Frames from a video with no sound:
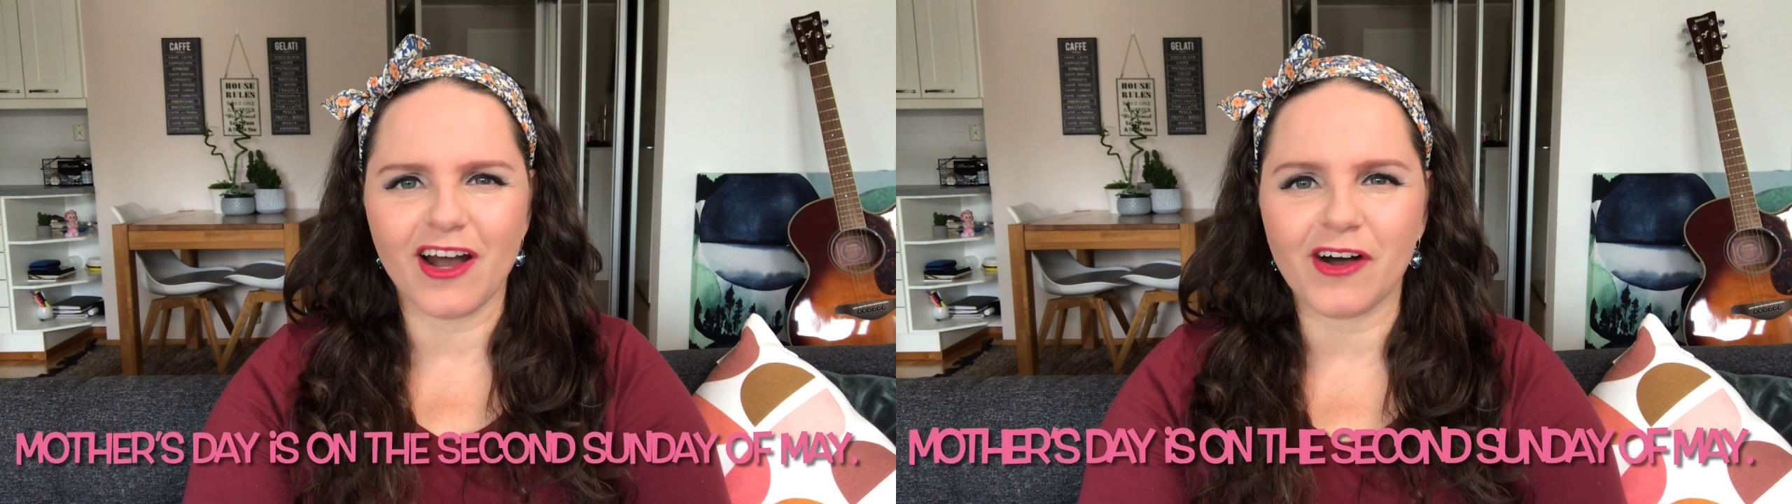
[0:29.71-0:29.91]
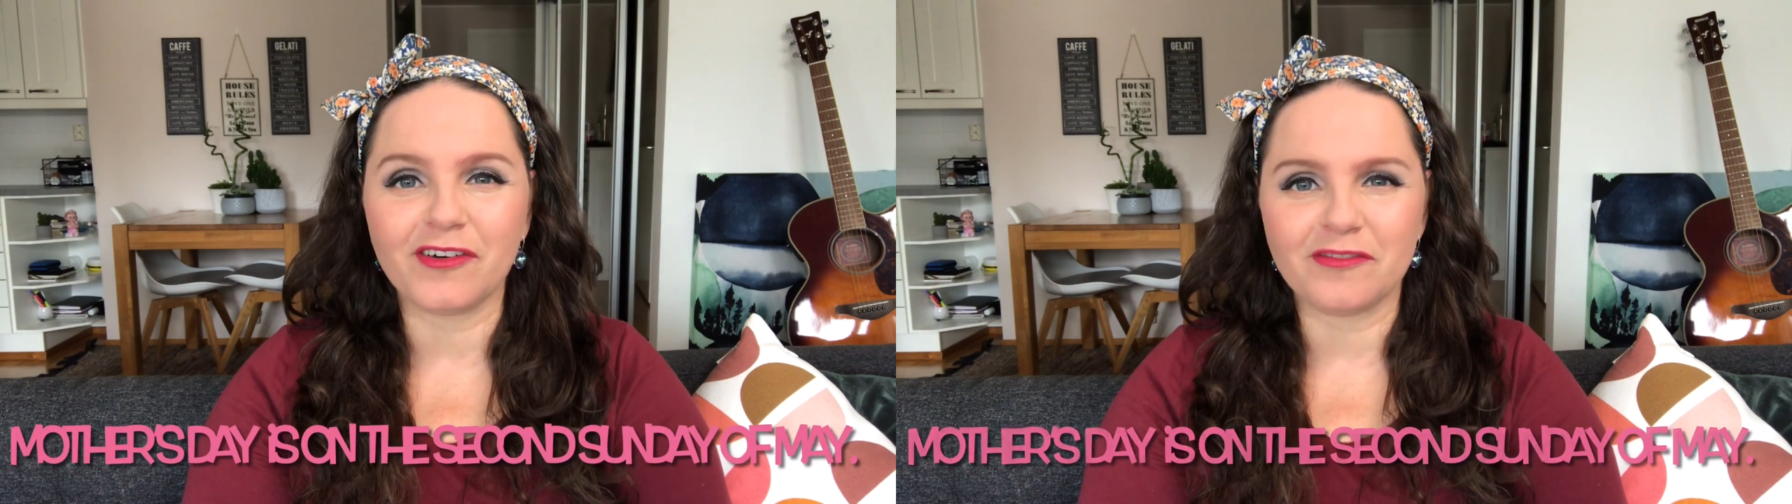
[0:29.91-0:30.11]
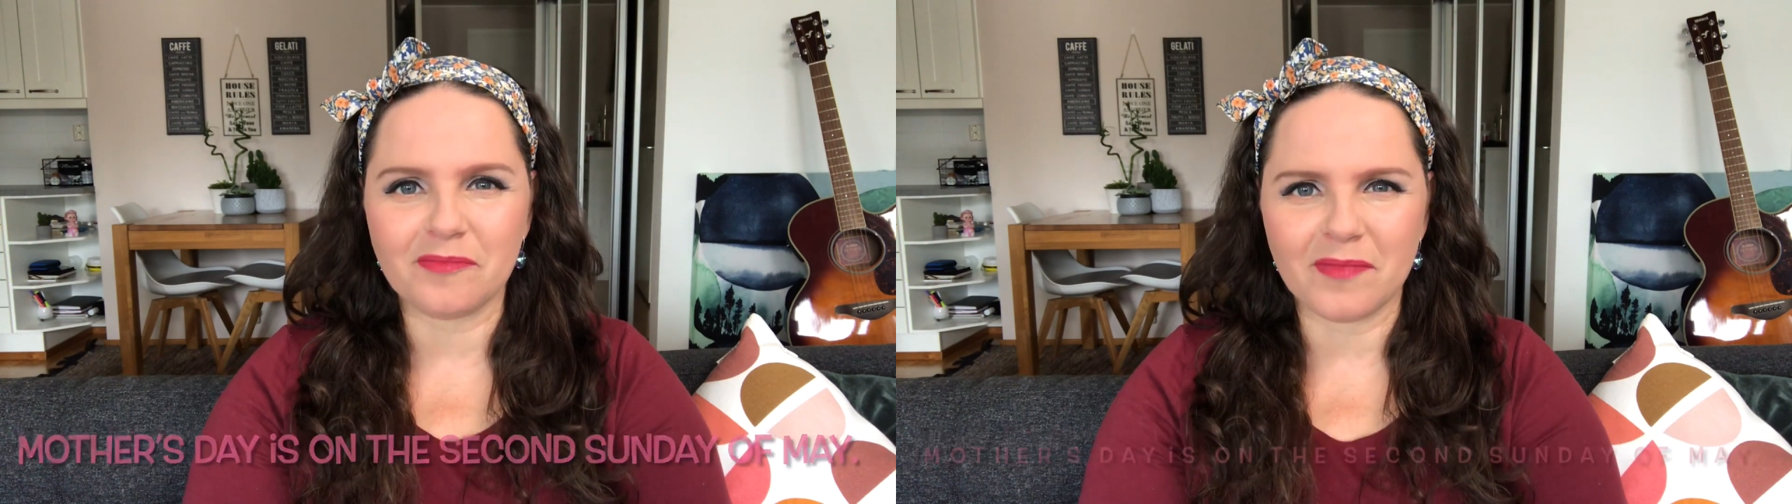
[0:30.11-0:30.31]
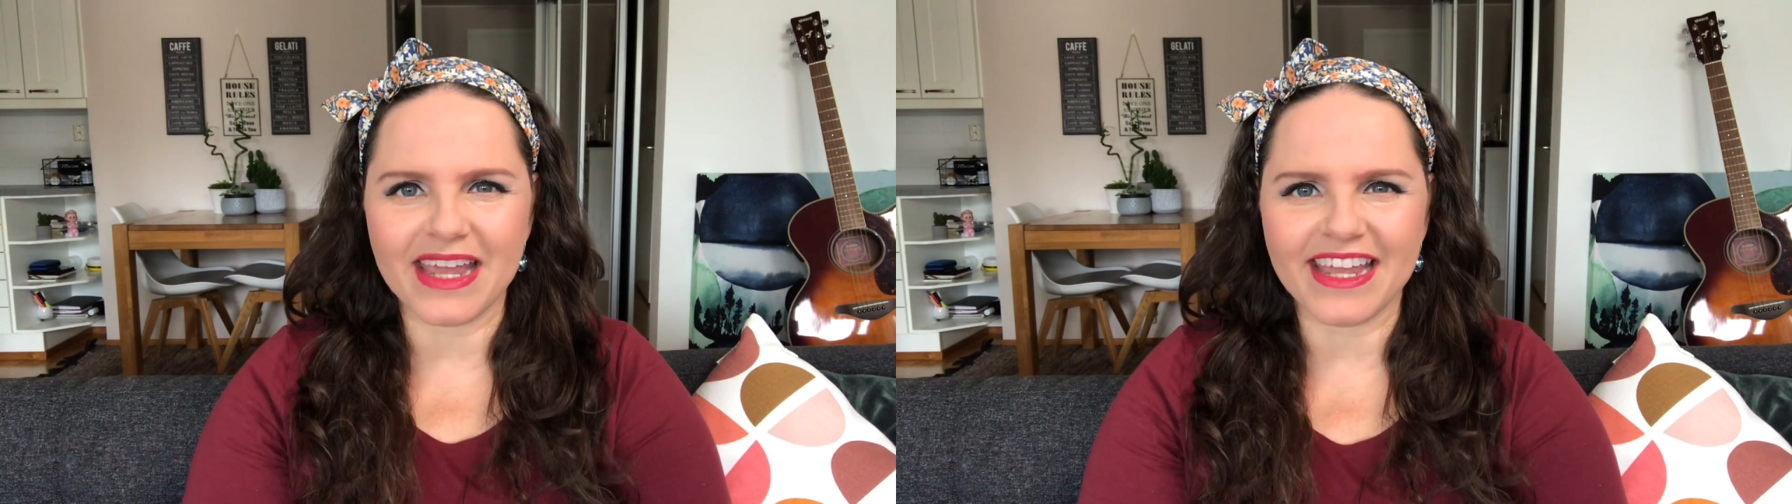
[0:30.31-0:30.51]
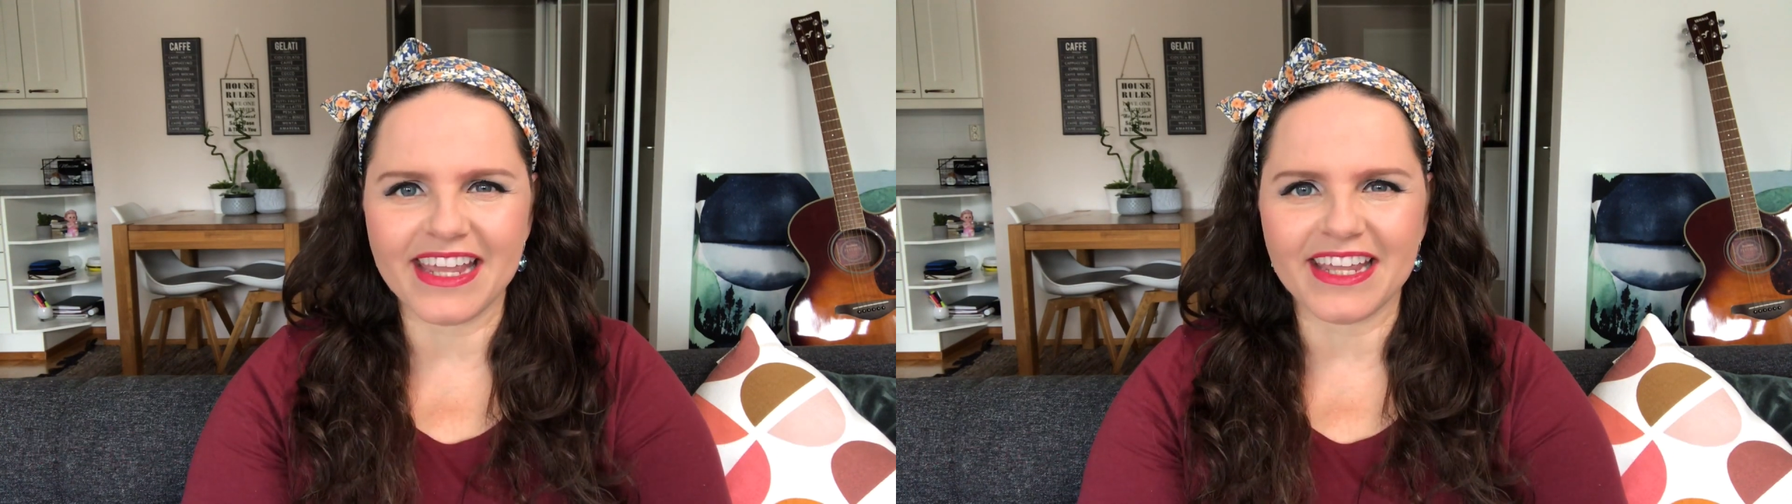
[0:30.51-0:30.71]
of
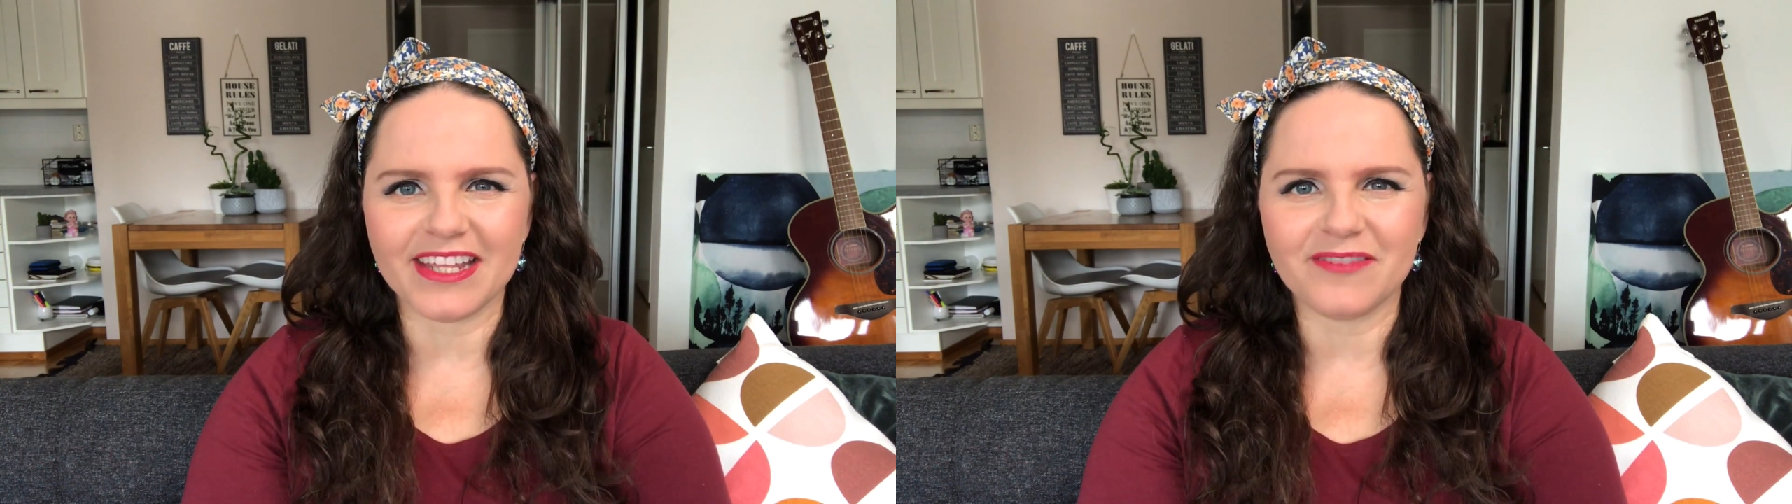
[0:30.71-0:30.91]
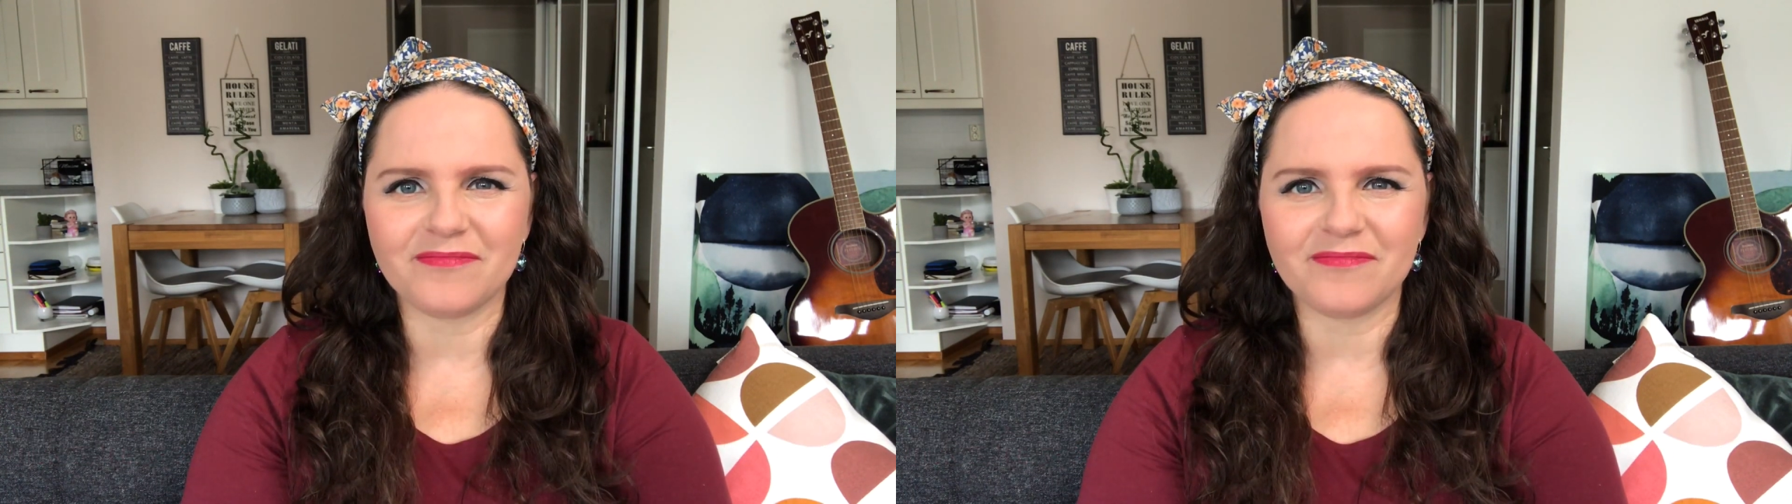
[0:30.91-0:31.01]
May.